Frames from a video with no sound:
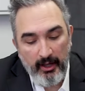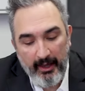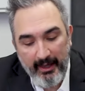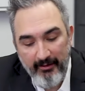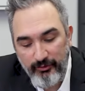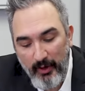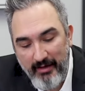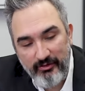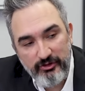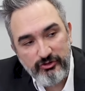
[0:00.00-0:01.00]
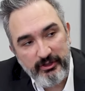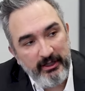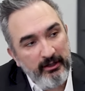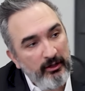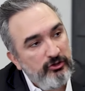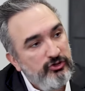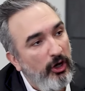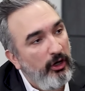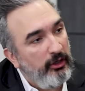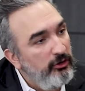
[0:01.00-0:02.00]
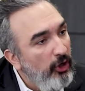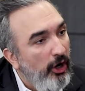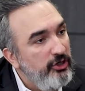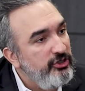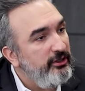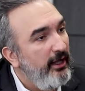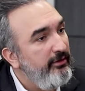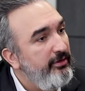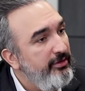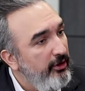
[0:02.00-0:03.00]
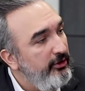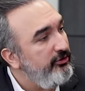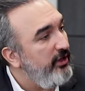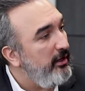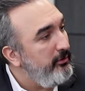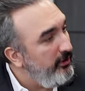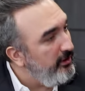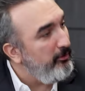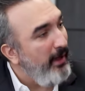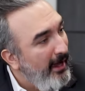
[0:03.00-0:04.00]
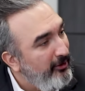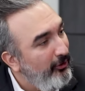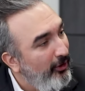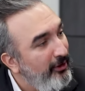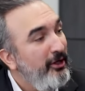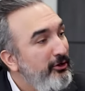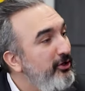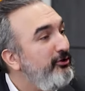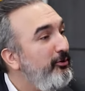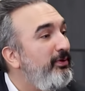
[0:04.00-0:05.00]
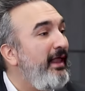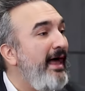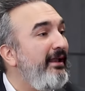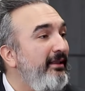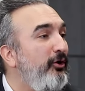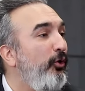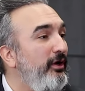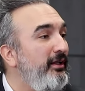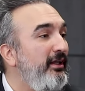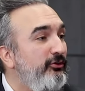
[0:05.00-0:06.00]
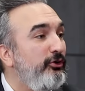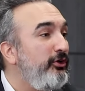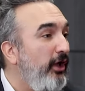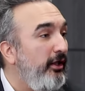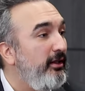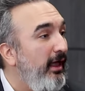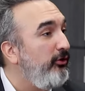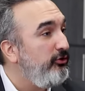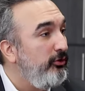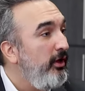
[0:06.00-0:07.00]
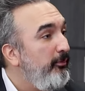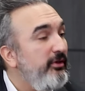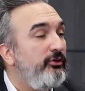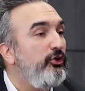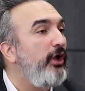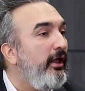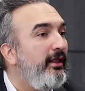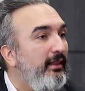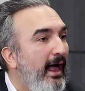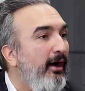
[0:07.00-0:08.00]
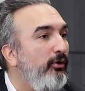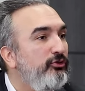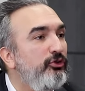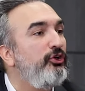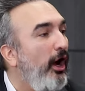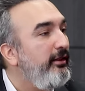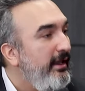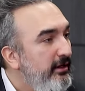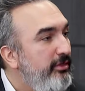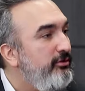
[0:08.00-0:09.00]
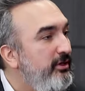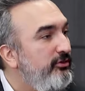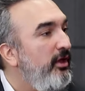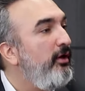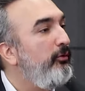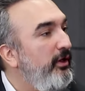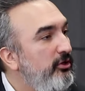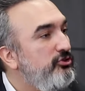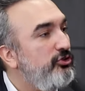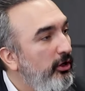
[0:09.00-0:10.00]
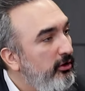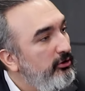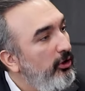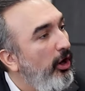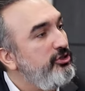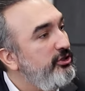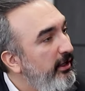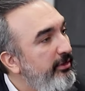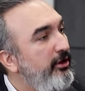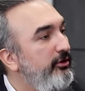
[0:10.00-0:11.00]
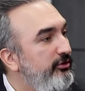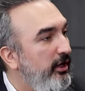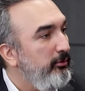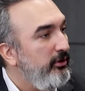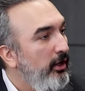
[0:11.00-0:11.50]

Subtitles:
if you have a tree trunk larger than 30 centimeters in the backyard, you need to plan it accordingly. So you're not allowed to cut any trees with the trunk larger than 30 centimeters.